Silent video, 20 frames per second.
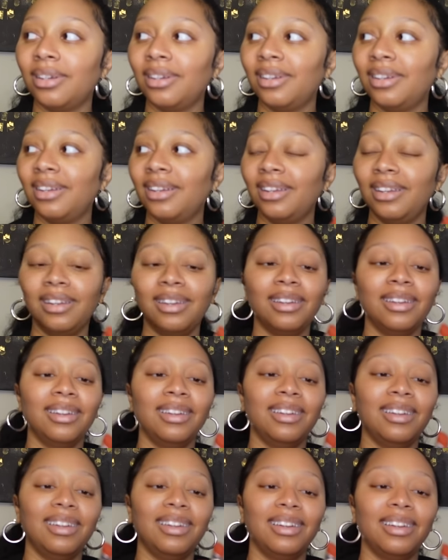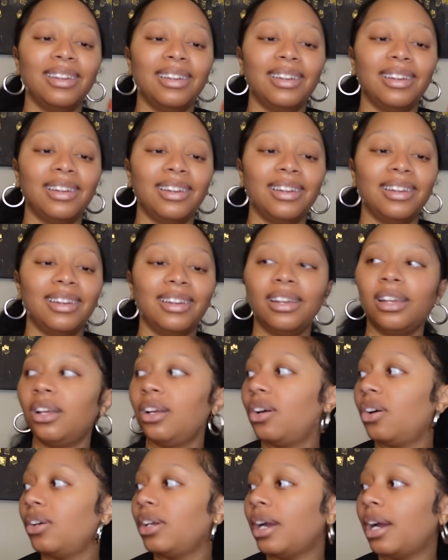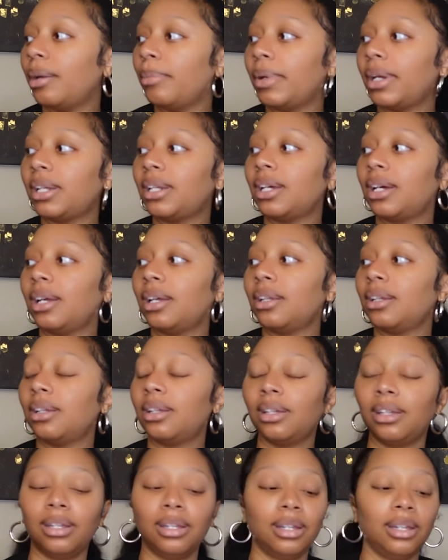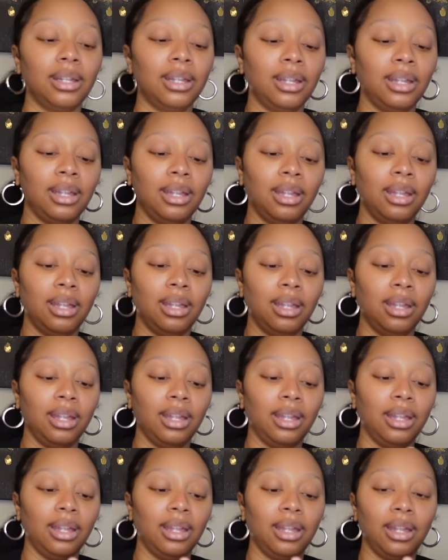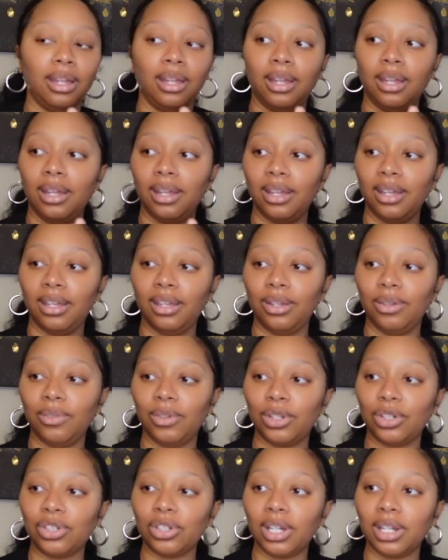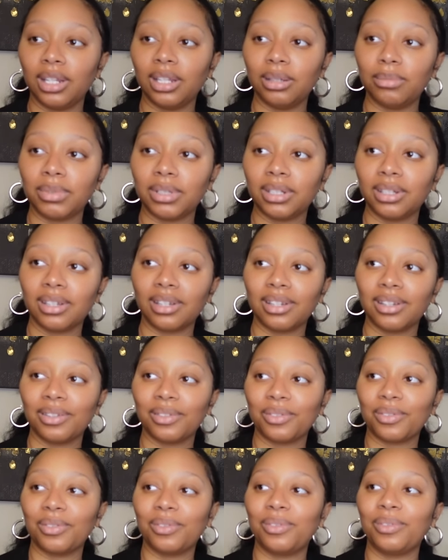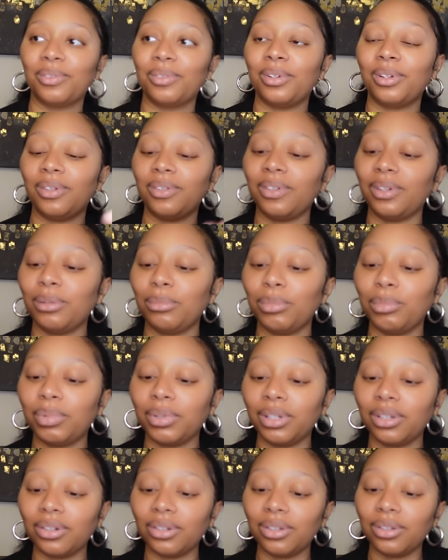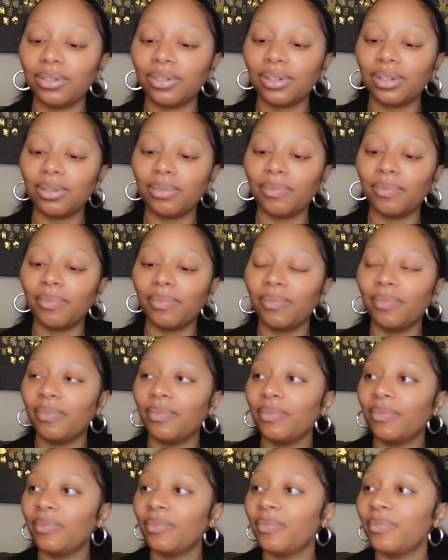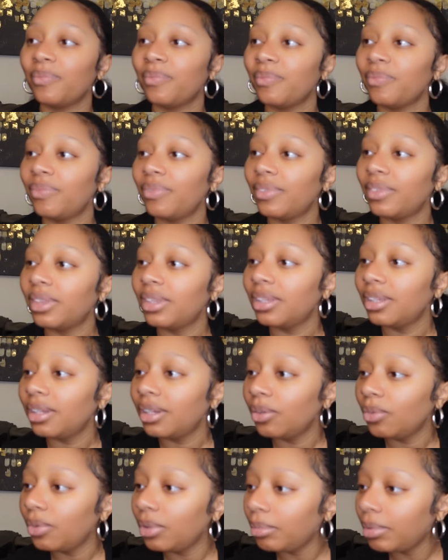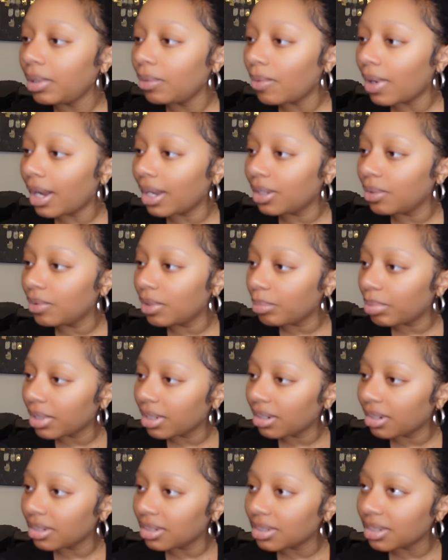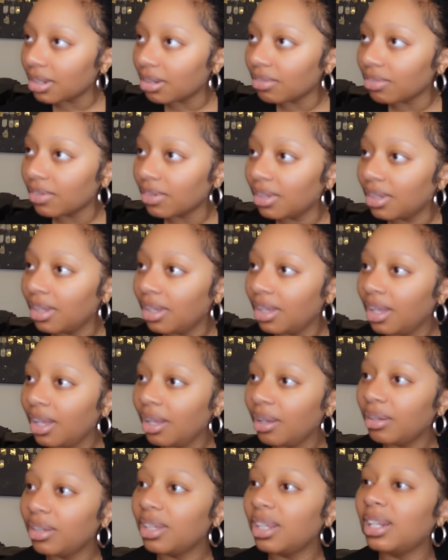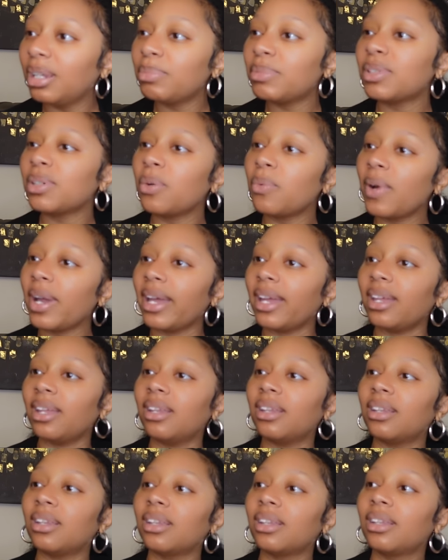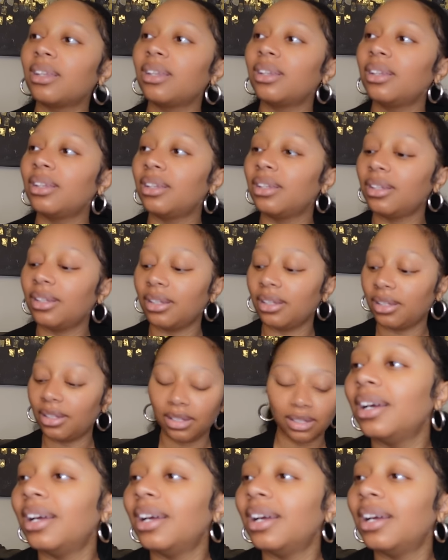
Yeah, but it died. Oh, your iPad died? Yeah. I want to try. You want to try the lipstick? Yeah. All right, let me put it on you. Come. Why? you mean why? You want to put it on yourself? Yeah. Your lips are wet. No, it's not.